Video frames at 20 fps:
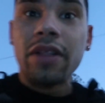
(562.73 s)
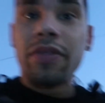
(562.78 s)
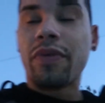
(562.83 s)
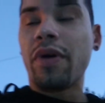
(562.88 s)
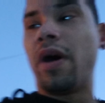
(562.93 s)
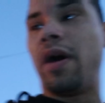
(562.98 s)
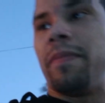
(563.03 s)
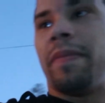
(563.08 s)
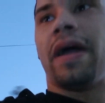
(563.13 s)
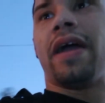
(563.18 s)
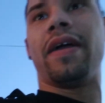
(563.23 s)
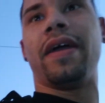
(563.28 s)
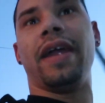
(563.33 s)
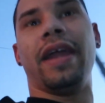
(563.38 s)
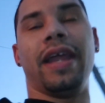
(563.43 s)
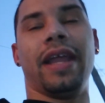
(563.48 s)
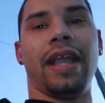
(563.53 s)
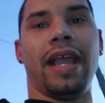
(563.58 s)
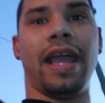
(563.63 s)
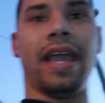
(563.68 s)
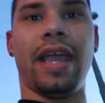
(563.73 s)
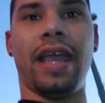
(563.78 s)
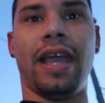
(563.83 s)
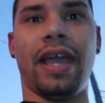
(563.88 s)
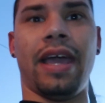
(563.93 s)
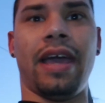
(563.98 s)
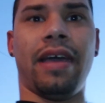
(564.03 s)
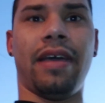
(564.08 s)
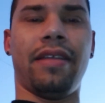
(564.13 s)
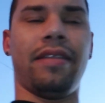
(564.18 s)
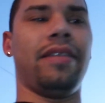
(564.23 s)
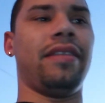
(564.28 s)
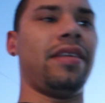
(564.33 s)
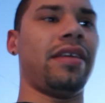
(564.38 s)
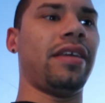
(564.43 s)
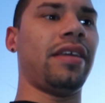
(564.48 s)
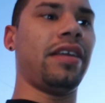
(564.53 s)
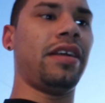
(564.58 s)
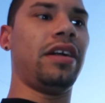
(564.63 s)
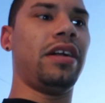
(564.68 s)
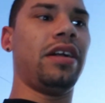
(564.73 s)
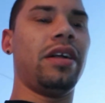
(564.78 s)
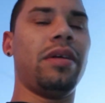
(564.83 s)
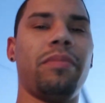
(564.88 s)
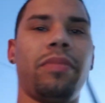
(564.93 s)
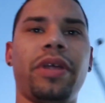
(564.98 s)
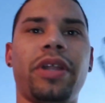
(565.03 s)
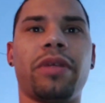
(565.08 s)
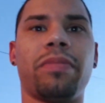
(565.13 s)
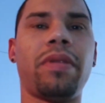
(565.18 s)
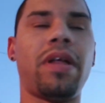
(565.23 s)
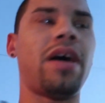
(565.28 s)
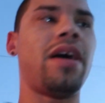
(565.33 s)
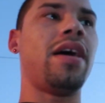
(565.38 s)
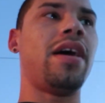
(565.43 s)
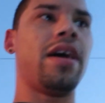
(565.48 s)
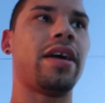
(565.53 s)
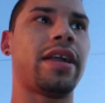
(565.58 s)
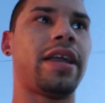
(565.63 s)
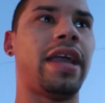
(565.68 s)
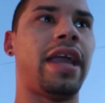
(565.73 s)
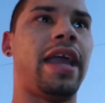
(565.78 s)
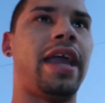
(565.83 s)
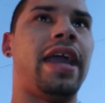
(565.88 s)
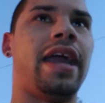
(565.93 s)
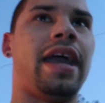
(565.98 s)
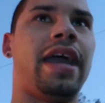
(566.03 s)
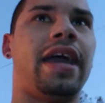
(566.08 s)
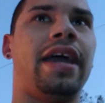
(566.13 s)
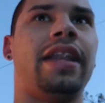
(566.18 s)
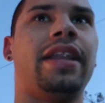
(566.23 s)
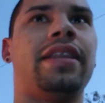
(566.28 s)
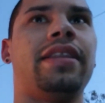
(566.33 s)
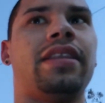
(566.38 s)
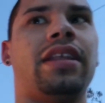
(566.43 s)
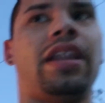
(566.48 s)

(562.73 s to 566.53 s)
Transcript: thaw bearing, and bleeder block, and